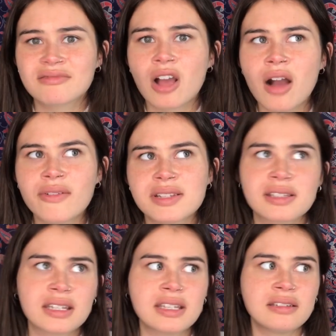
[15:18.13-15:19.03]

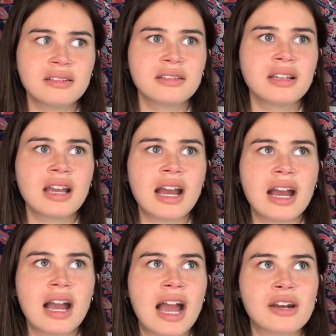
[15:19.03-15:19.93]
obviously,
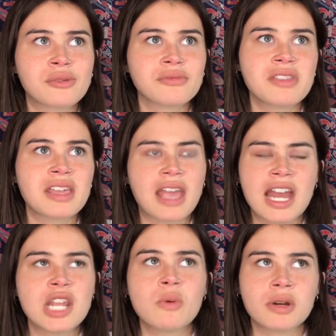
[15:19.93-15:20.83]
I don't think
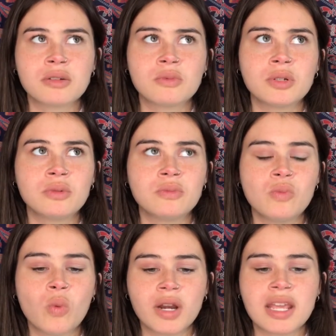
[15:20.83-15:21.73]
anyone would
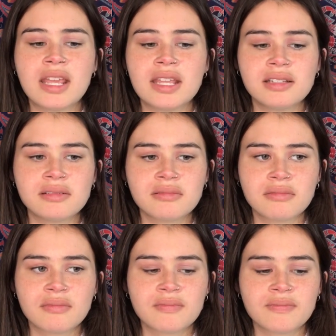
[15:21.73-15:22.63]
want to eat
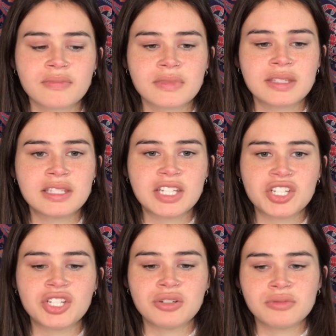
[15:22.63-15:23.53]

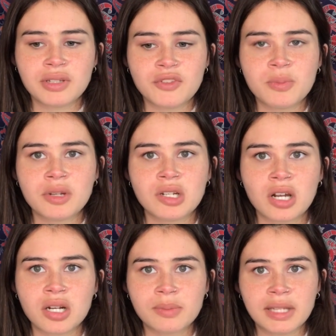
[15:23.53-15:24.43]
tissue if you put it
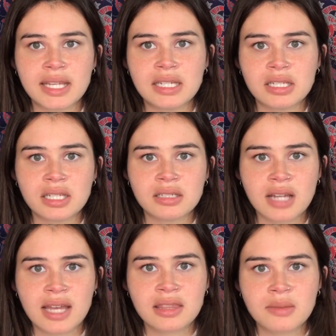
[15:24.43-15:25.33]
on a plate and
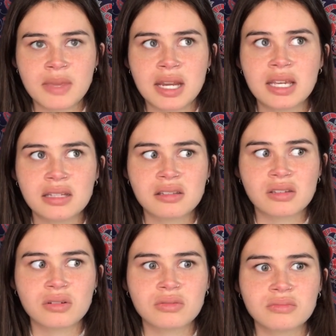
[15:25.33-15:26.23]
had them eat it.
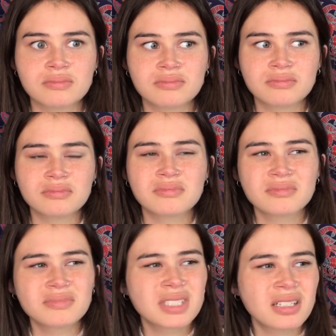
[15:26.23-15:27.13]
So
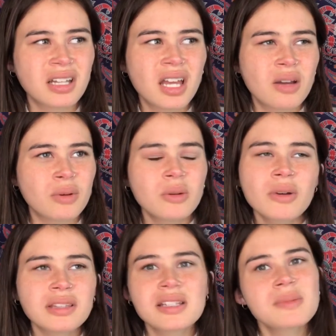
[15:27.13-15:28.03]
wouldn't
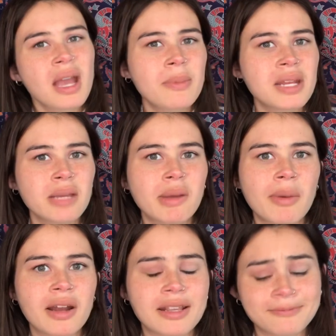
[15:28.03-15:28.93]
want that to be happening in my
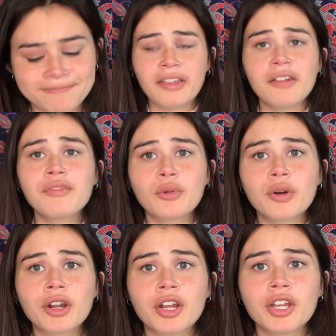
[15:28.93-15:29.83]
body.
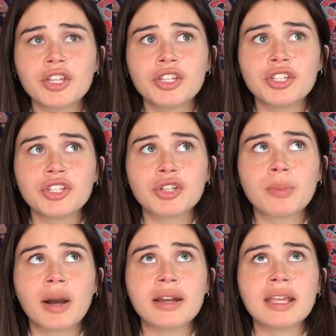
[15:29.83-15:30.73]
Therefore, your
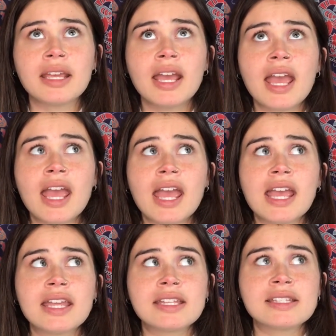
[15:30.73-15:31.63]
body
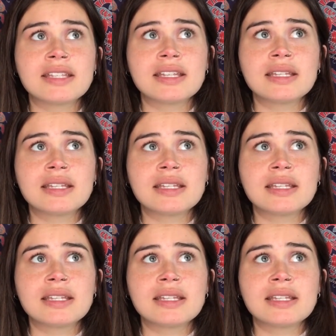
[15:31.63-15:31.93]
is